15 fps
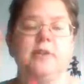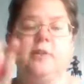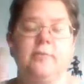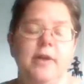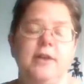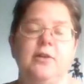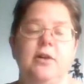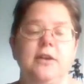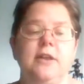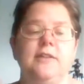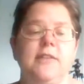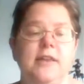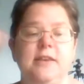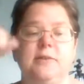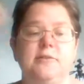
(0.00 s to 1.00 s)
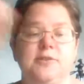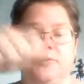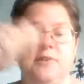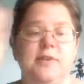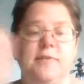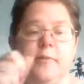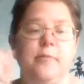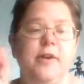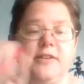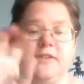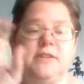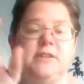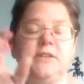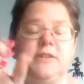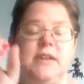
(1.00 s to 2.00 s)
and I write on it, and then you just give it a press
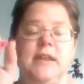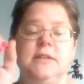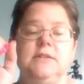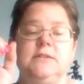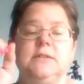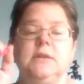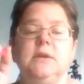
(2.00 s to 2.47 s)
and it stays.